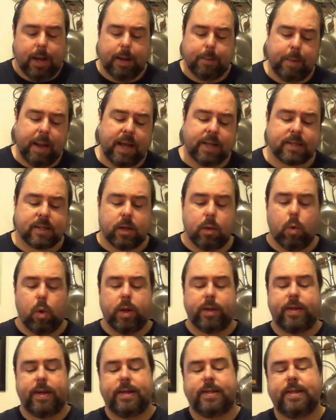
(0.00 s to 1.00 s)
And basically
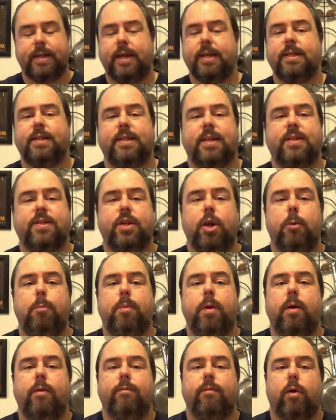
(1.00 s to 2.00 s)
what this is a
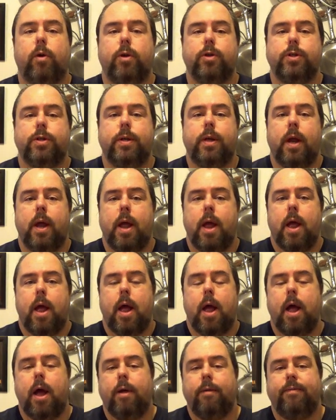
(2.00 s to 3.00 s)
souped up version
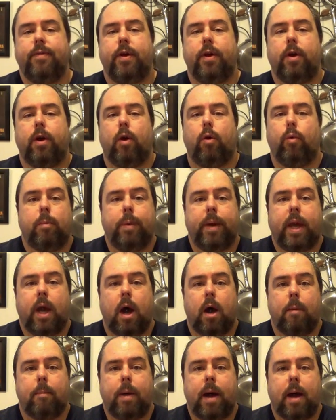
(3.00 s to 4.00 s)
of their
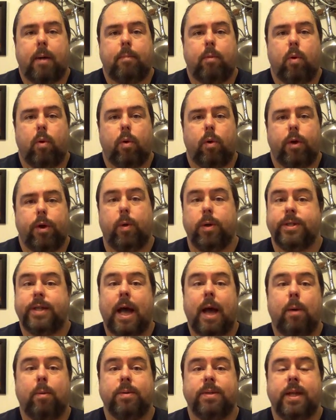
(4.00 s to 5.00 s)
Pecan Pie Porter,
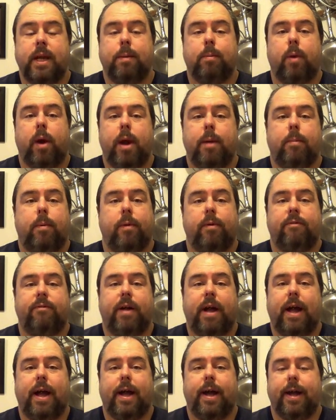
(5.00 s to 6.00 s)
which I was never able to
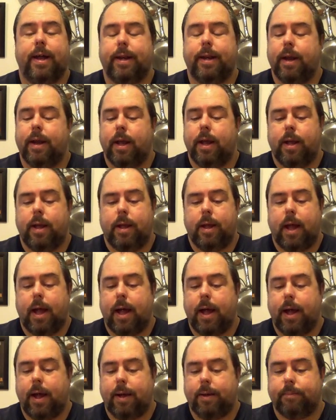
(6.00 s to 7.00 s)
find.
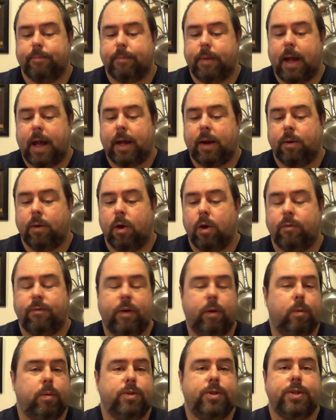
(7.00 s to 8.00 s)
I don't know if
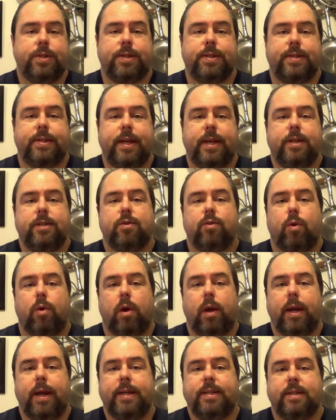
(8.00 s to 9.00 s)
it was just a seasonal
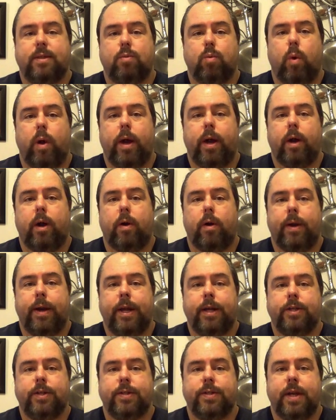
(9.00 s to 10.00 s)
release as well and
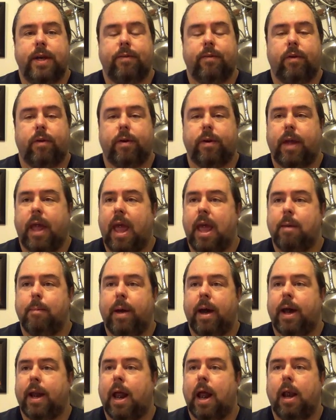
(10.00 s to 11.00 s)
it just never
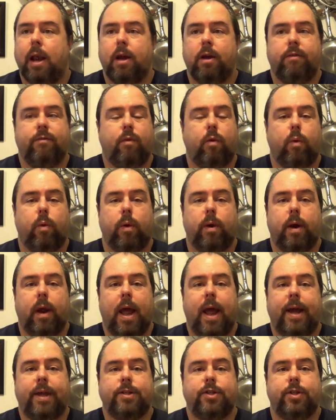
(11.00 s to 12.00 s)
came out. I looked for it
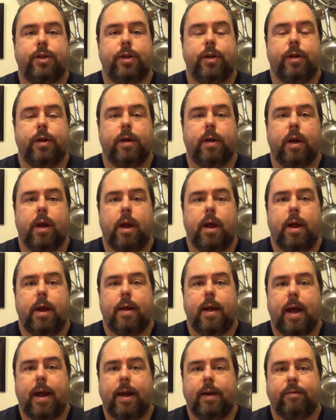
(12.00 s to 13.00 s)
last year and
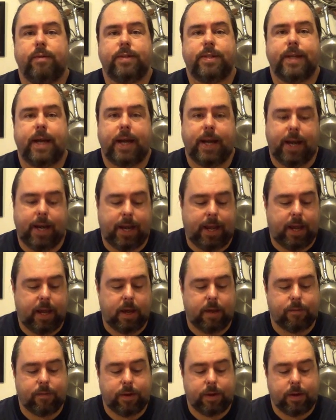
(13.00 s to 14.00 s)
I never seen any
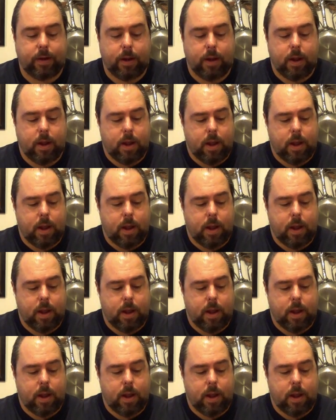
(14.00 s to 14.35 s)
of it.